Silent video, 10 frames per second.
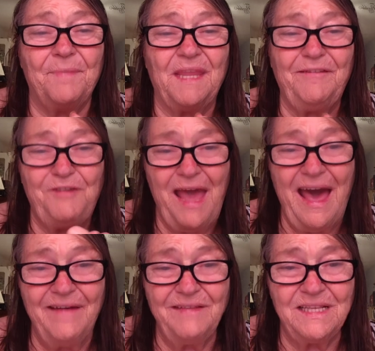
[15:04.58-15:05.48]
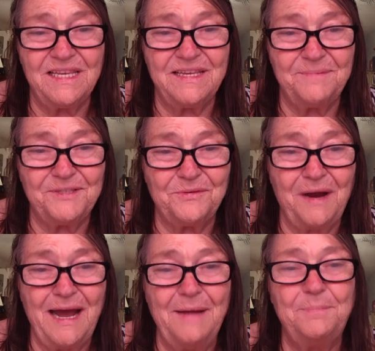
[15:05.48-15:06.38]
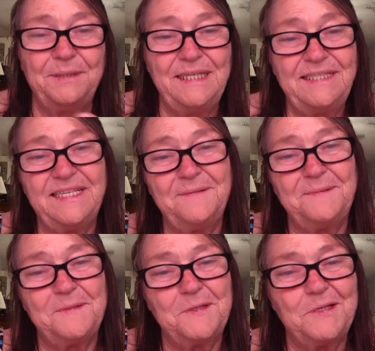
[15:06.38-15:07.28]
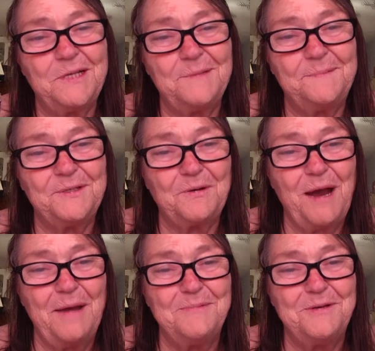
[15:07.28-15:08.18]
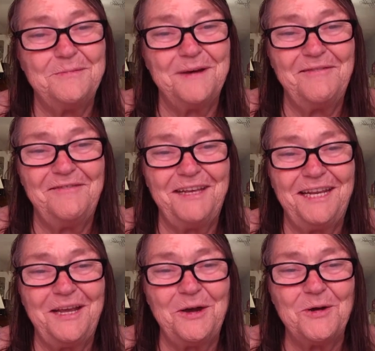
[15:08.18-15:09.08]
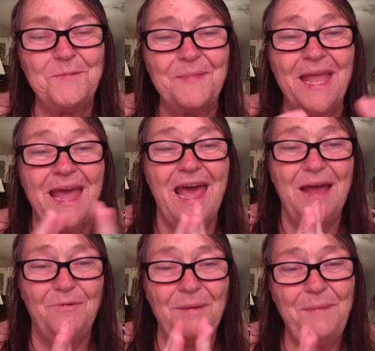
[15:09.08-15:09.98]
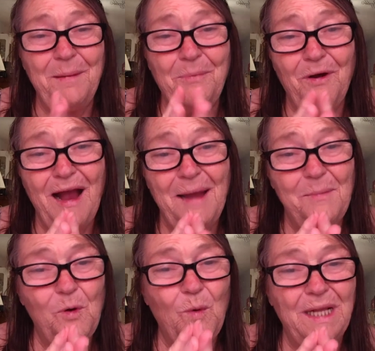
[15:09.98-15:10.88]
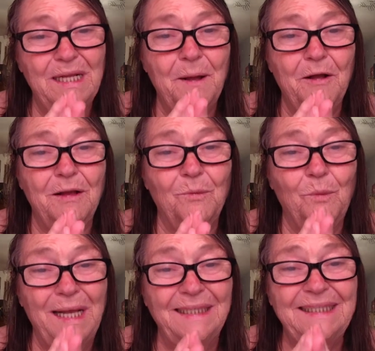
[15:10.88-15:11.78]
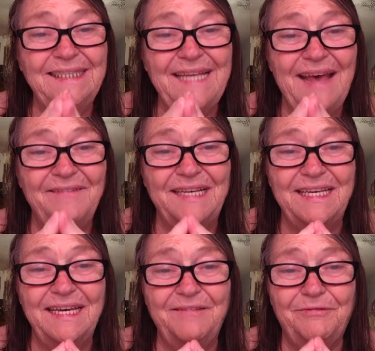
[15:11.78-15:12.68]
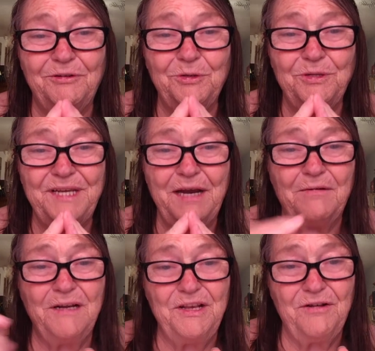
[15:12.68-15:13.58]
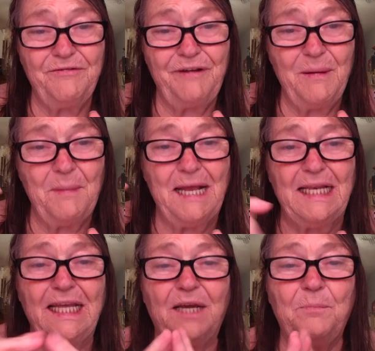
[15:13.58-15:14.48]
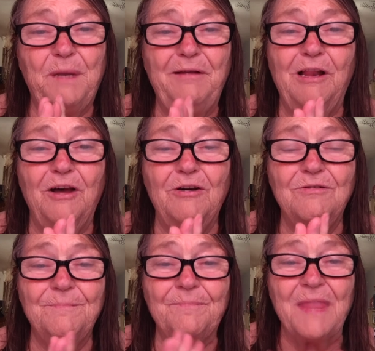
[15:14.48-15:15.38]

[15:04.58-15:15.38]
If you haven't subscribed, please subscribe to my video. And remember, I am a wellness advocate for doTERRA, and you'll find my link below.